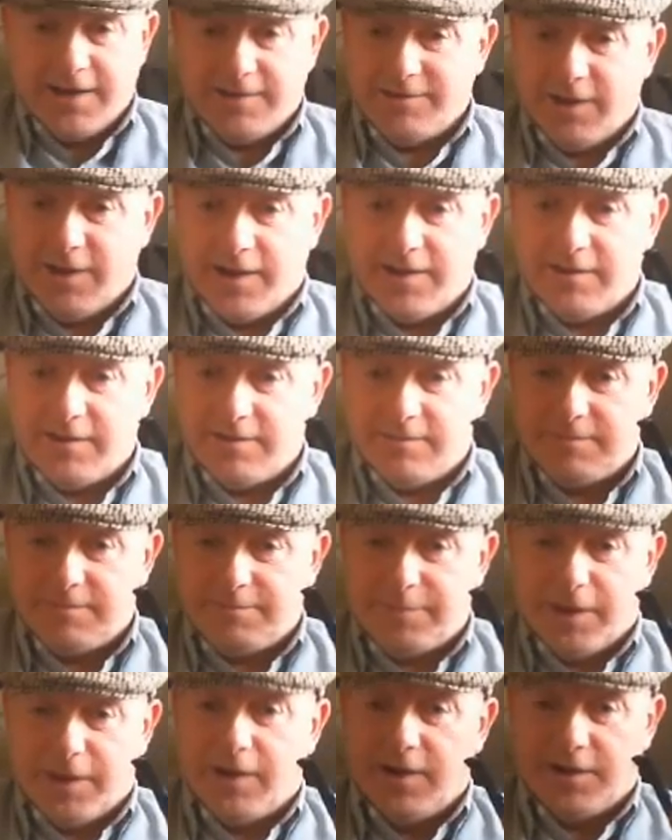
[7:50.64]
like
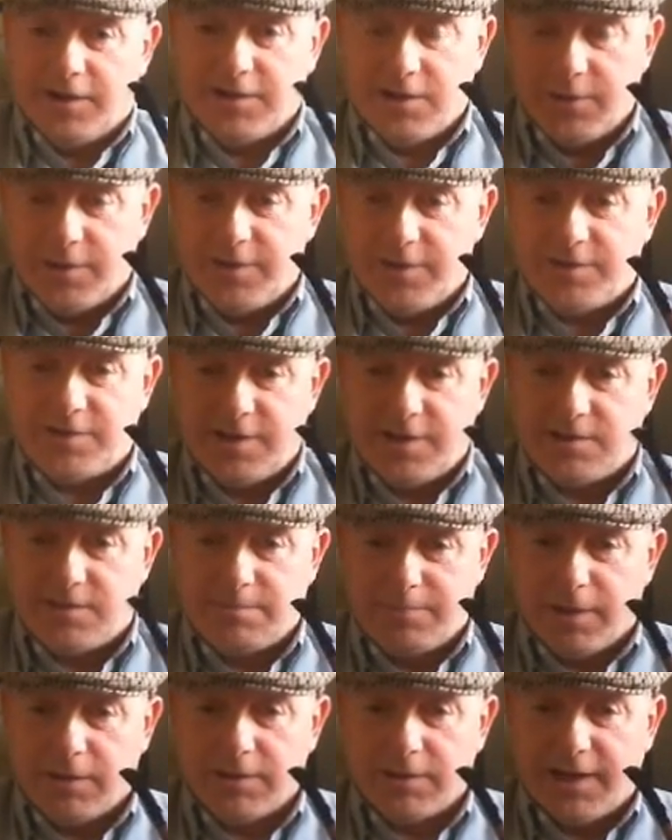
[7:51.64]
Burley, I don't know whether it's there to
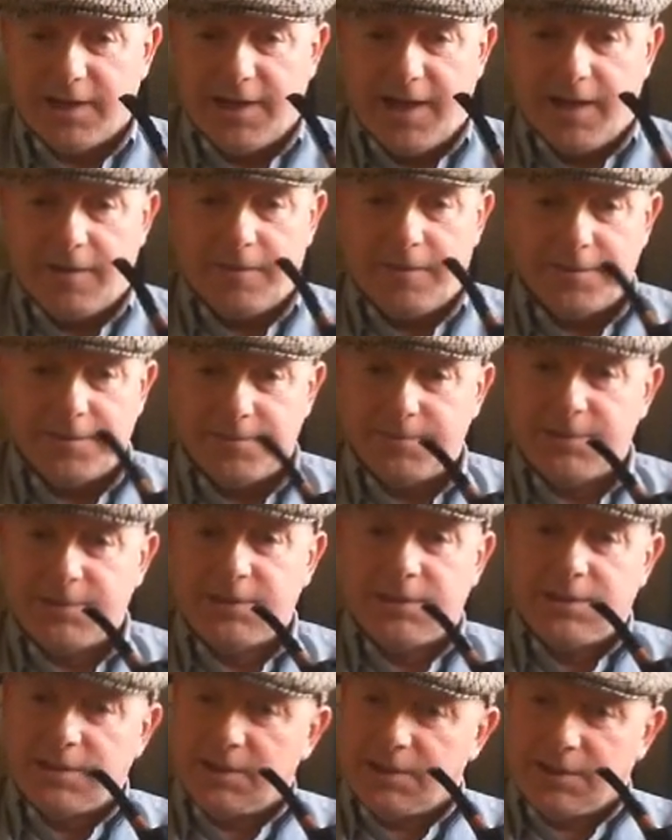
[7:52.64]
bulk it out and
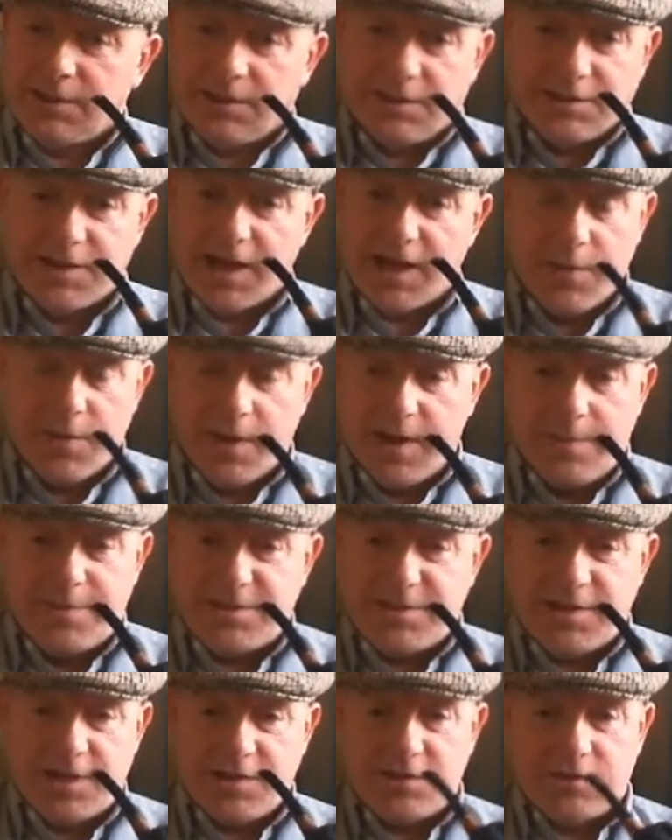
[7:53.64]
take away the
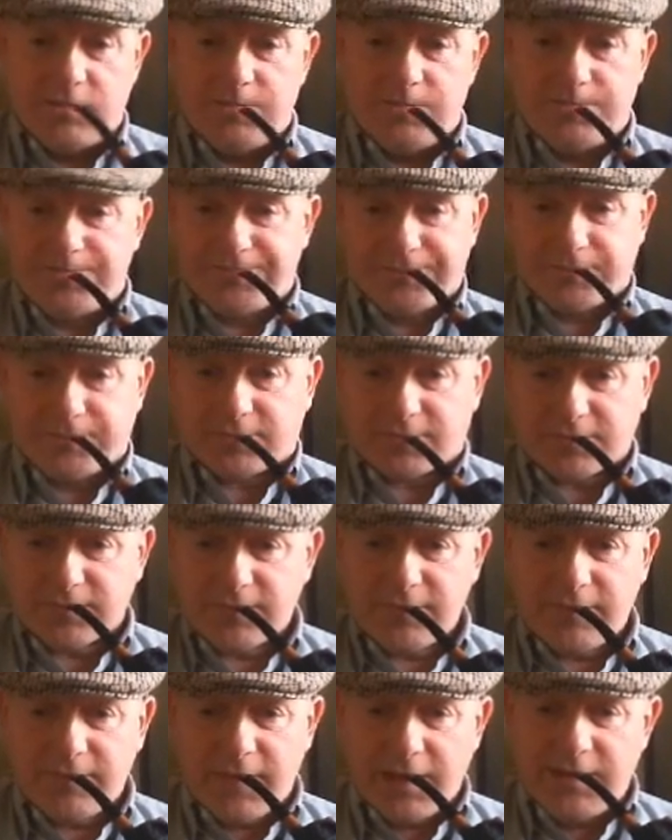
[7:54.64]
potential,
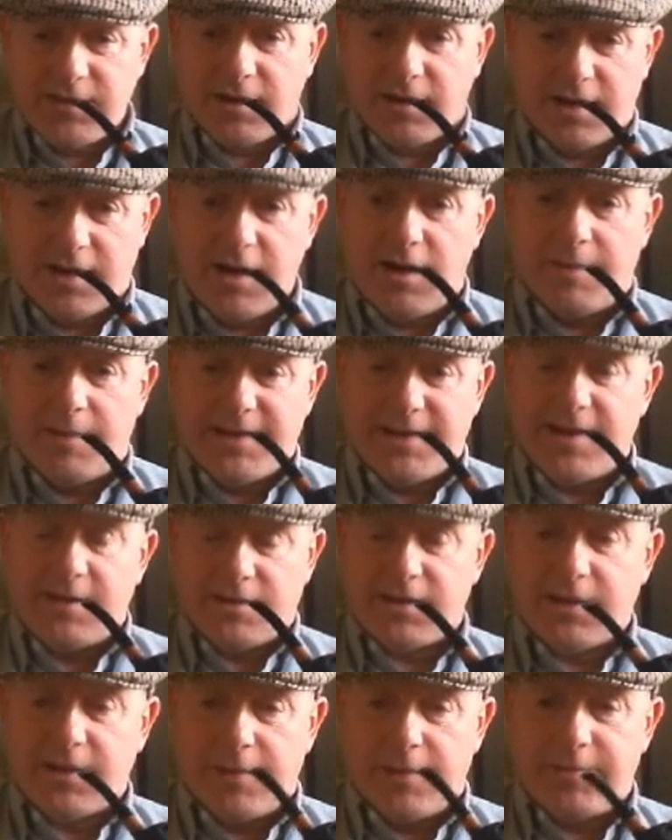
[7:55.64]
calm it down,
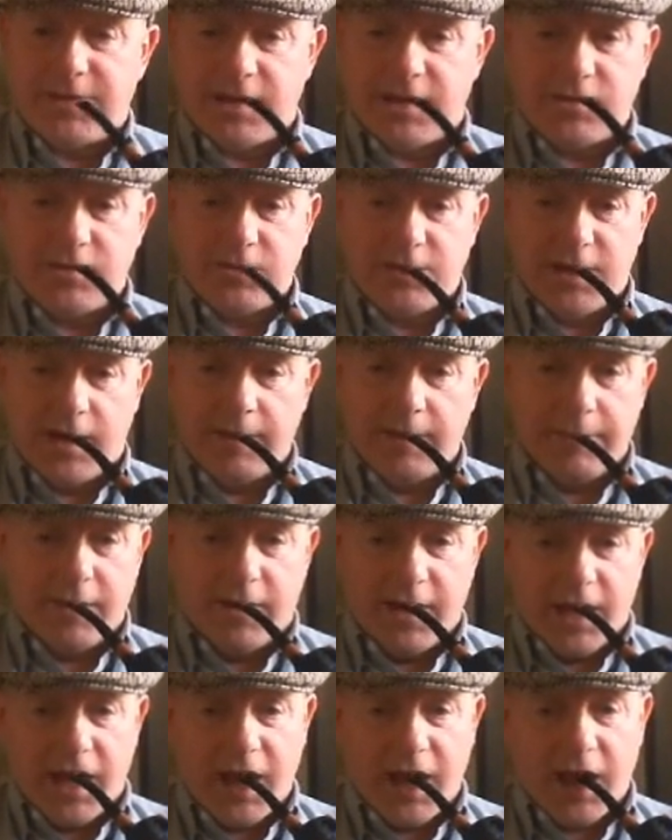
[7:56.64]
take away the potential tongue
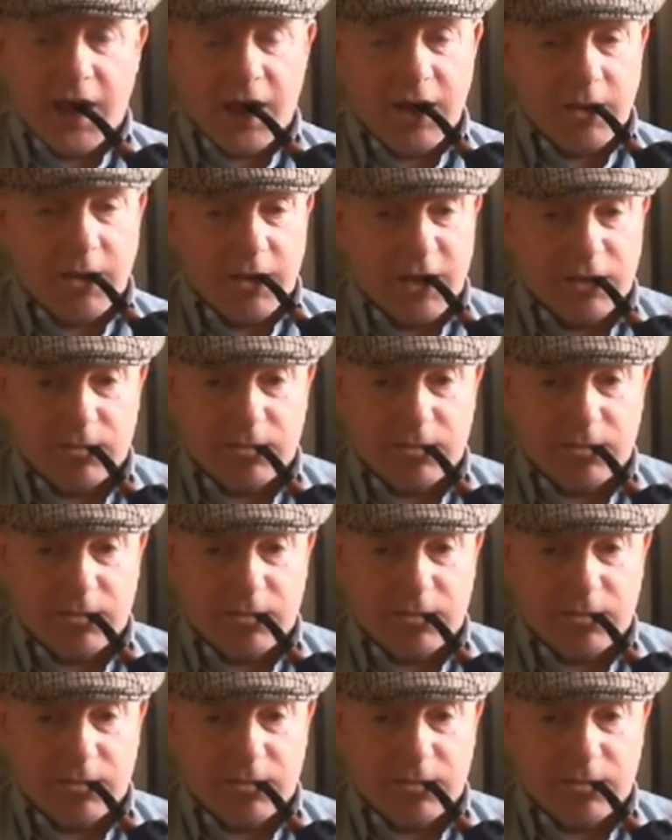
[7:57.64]
bite. But